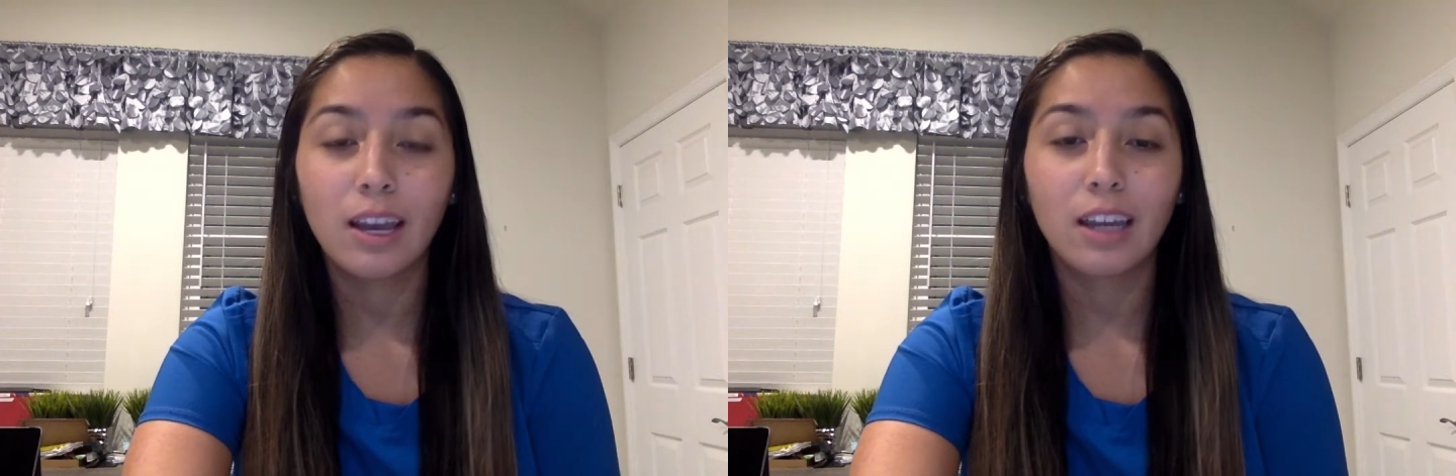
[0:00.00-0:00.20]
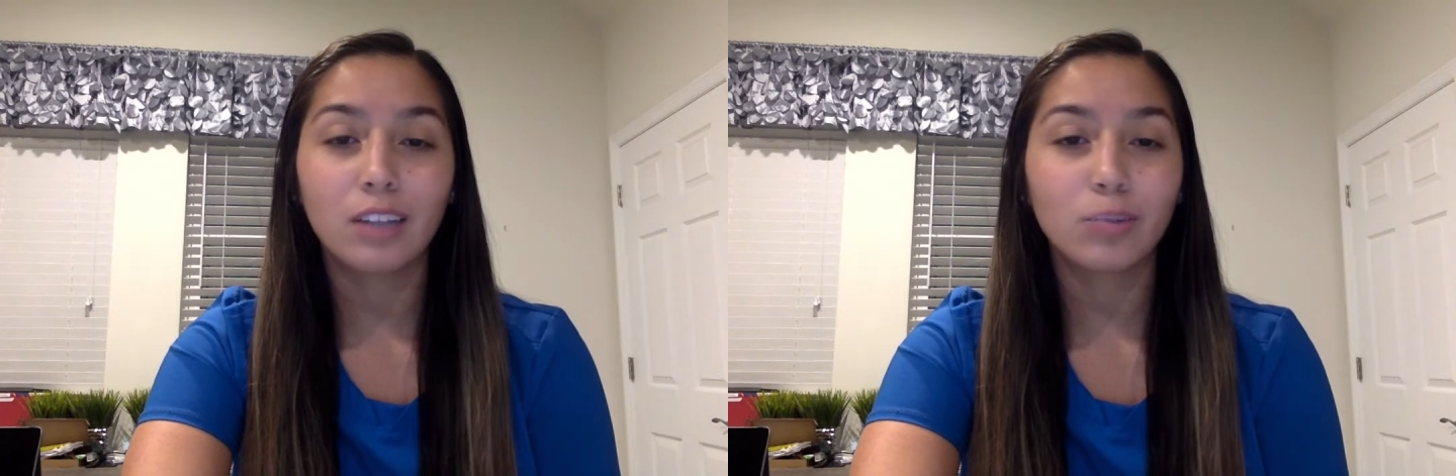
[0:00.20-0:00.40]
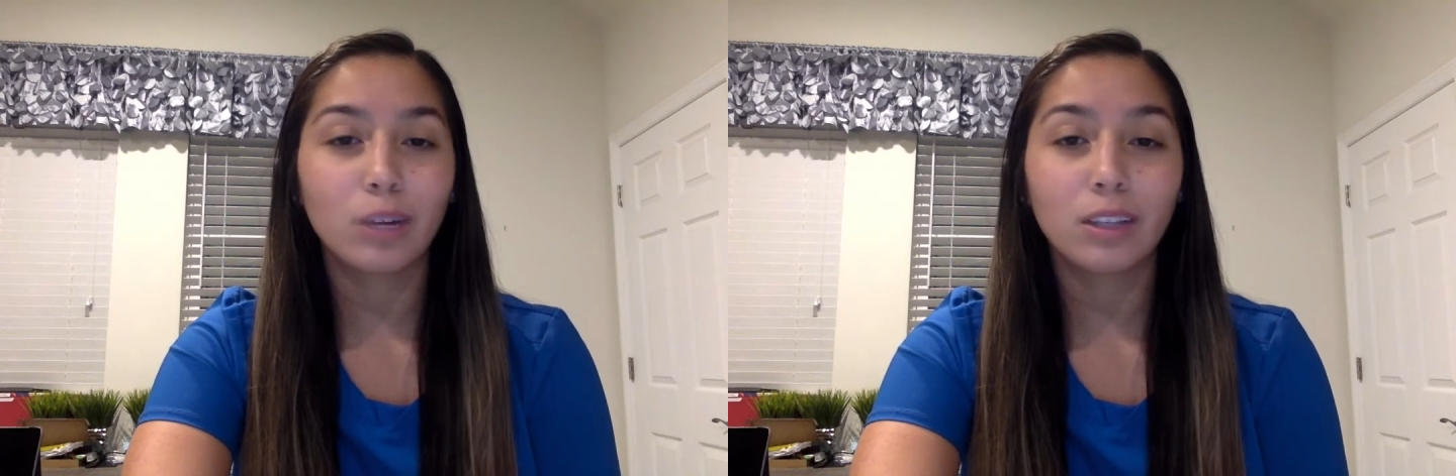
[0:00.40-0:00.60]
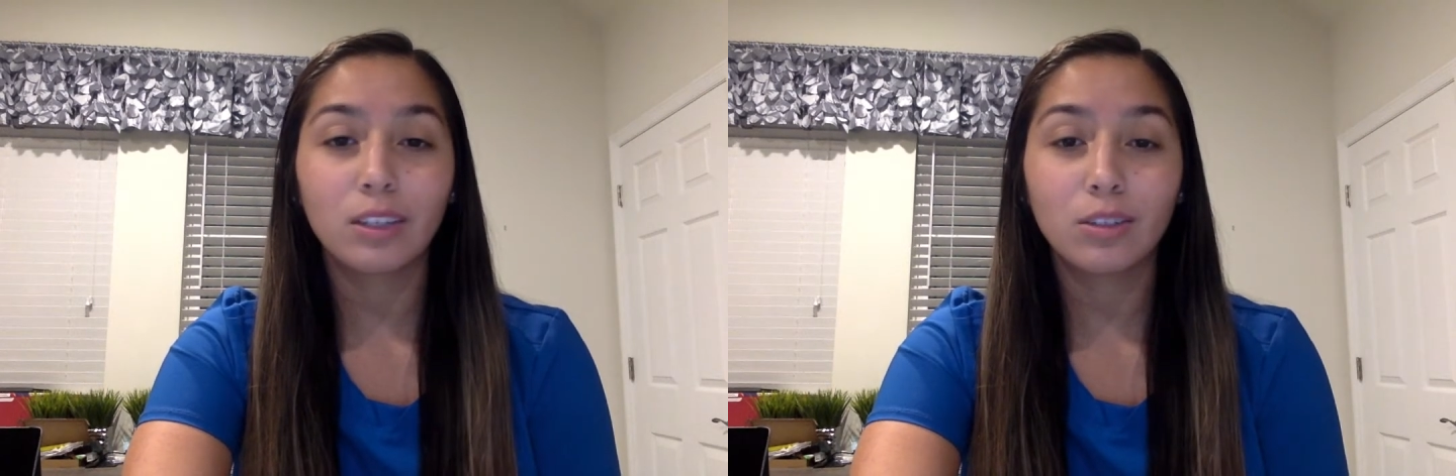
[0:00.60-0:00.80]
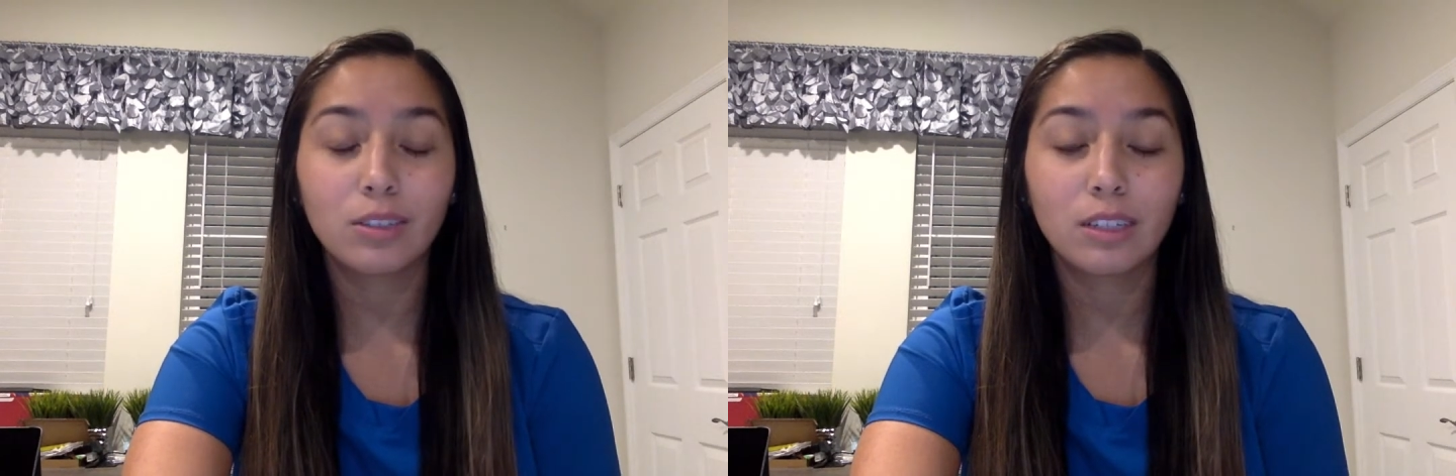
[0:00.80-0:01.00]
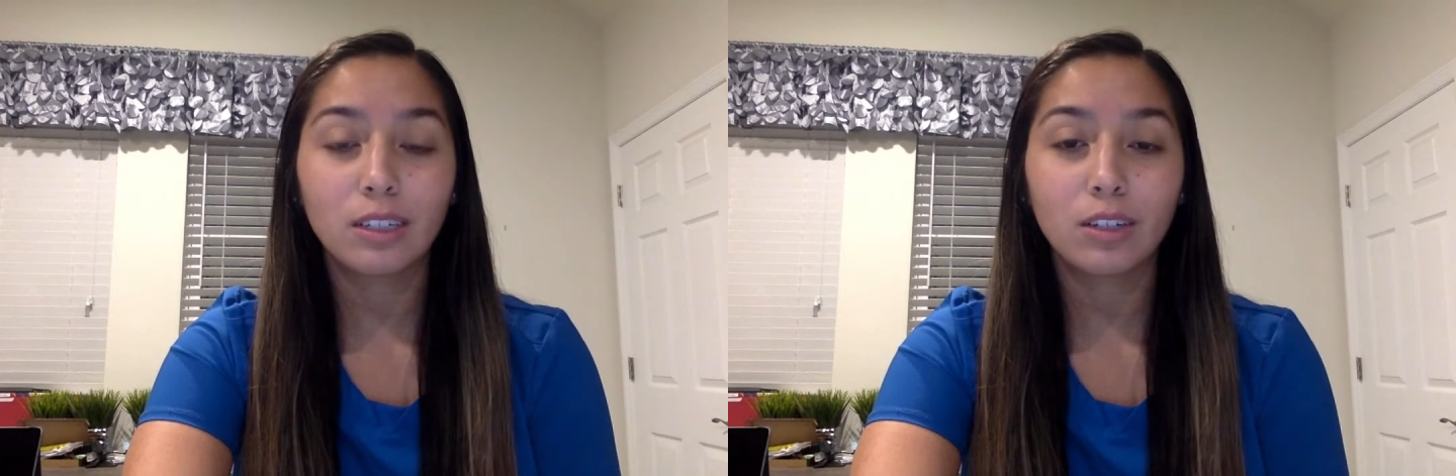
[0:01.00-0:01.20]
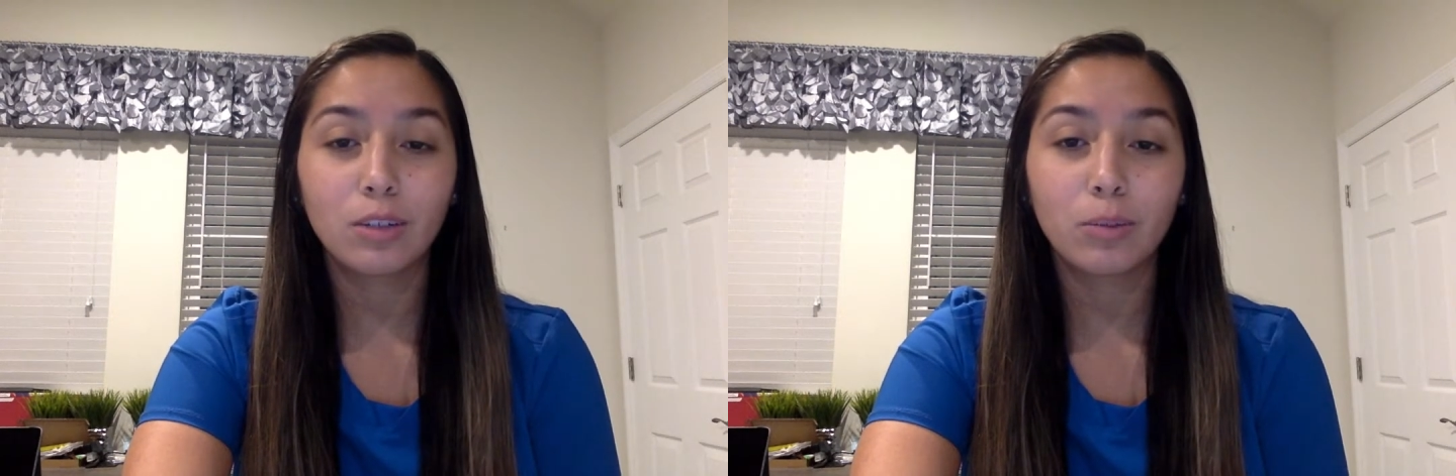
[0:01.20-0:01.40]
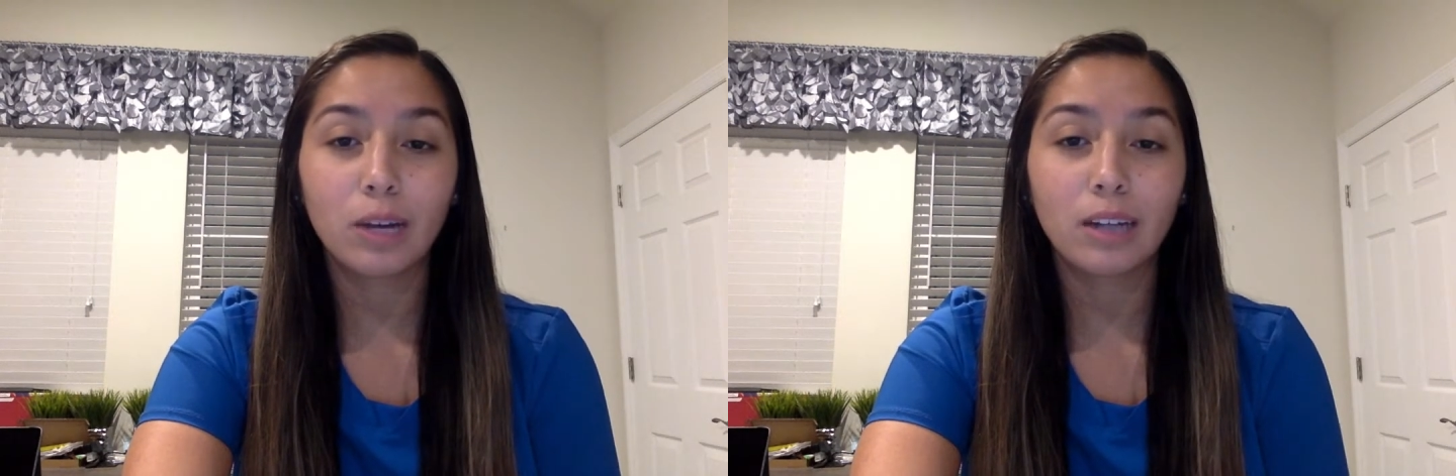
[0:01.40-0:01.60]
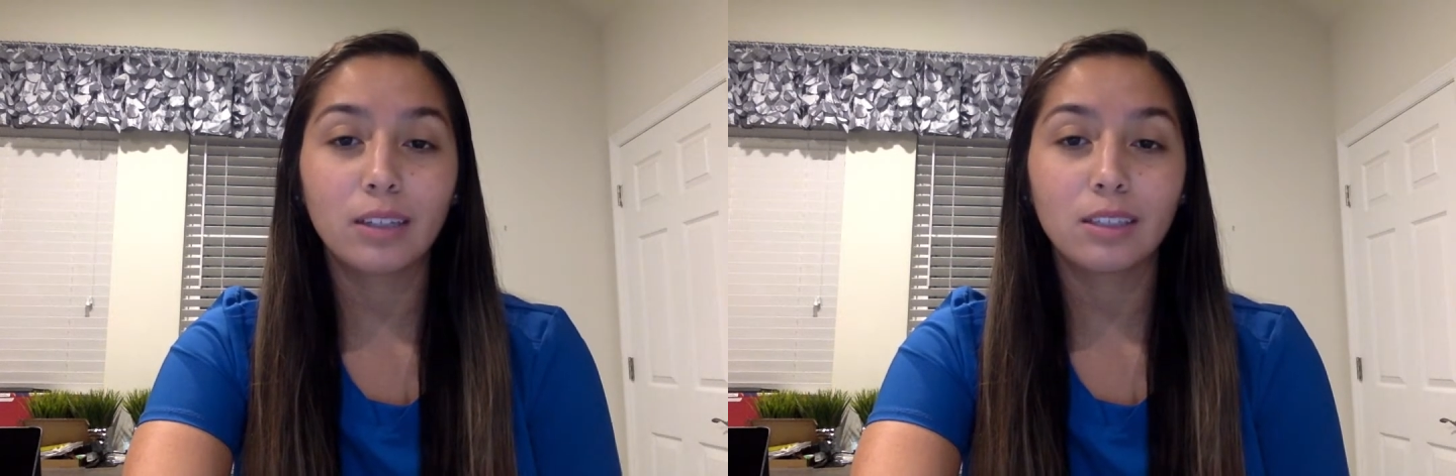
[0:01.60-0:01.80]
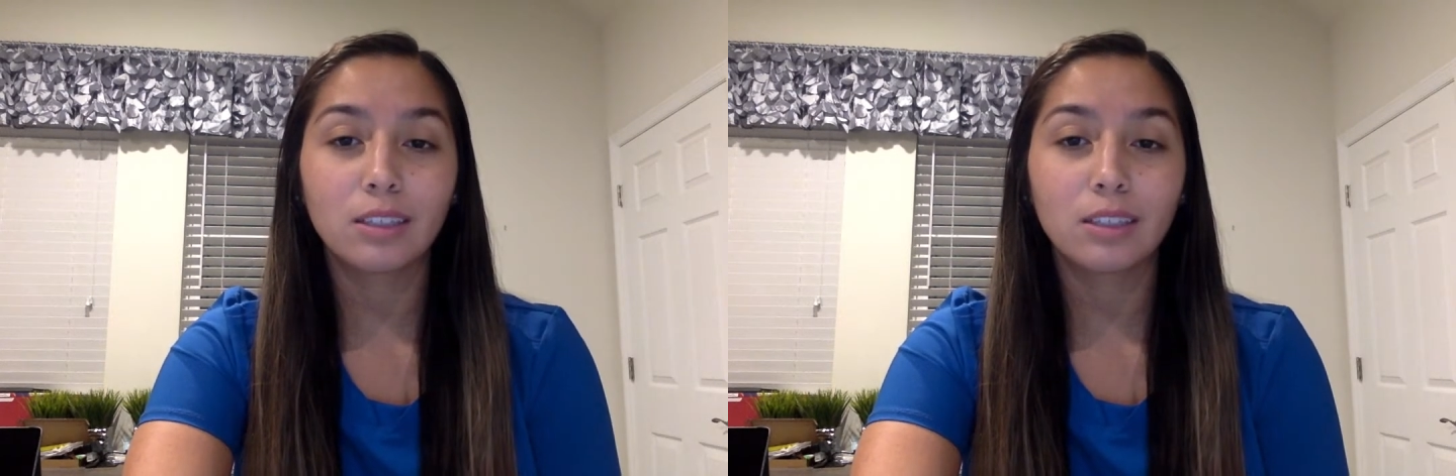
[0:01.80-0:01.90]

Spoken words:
It is widely used in clinical practice,